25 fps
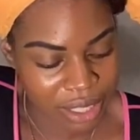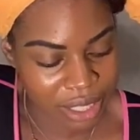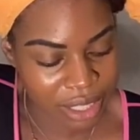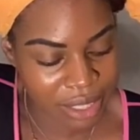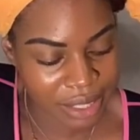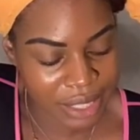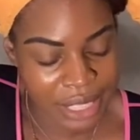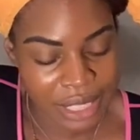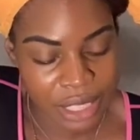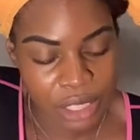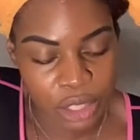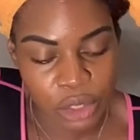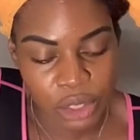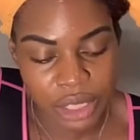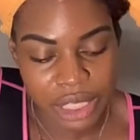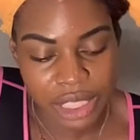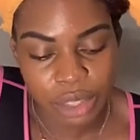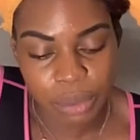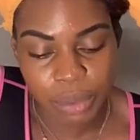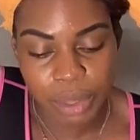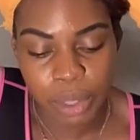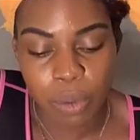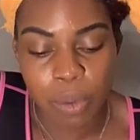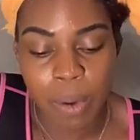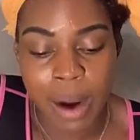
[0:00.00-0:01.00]
This energy
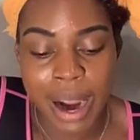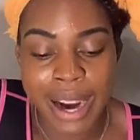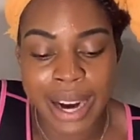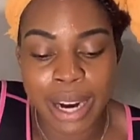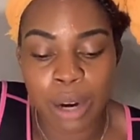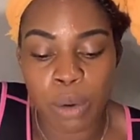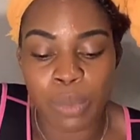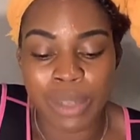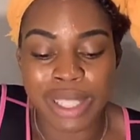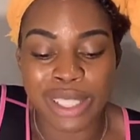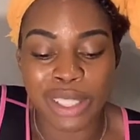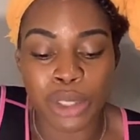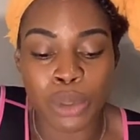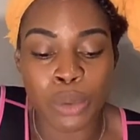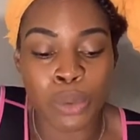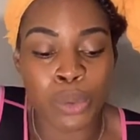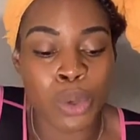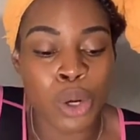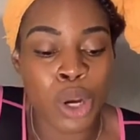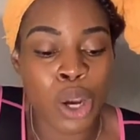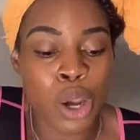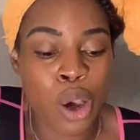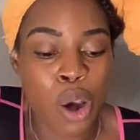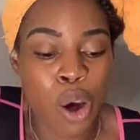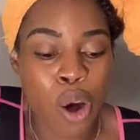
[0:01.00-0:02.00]
is required when
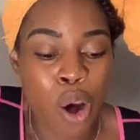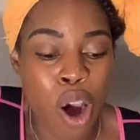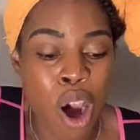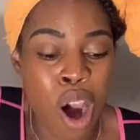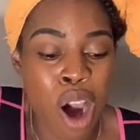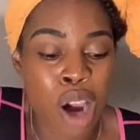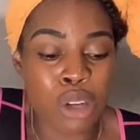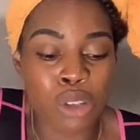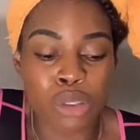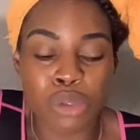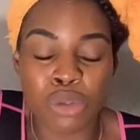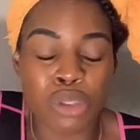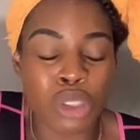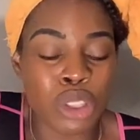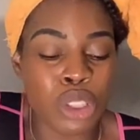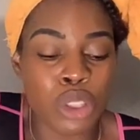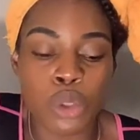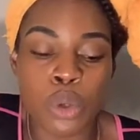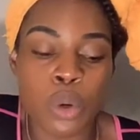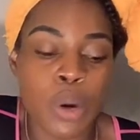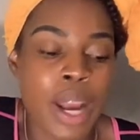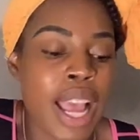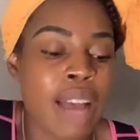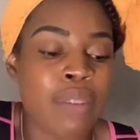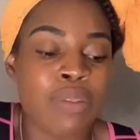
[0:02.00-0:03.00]
you
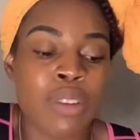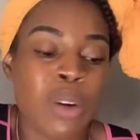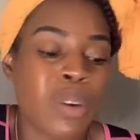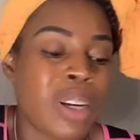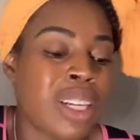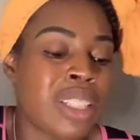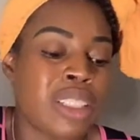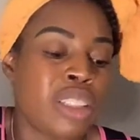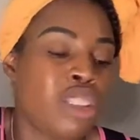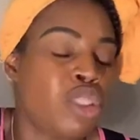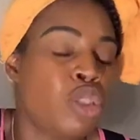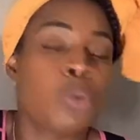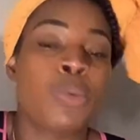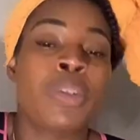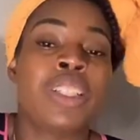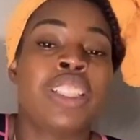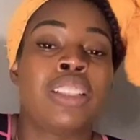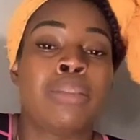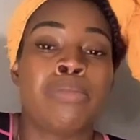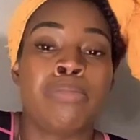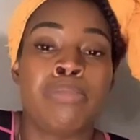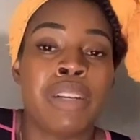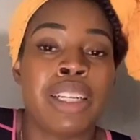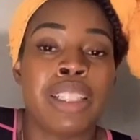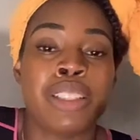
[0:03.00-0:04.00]
don't have no other choice
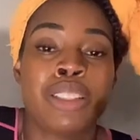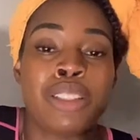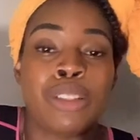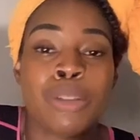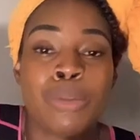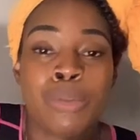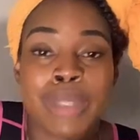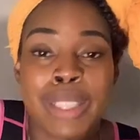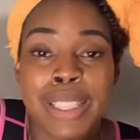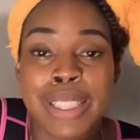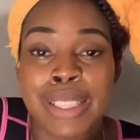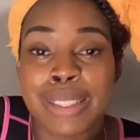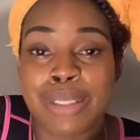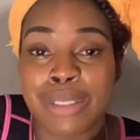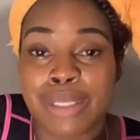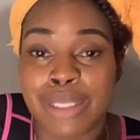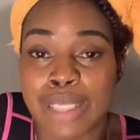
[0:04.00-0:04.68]
but to win.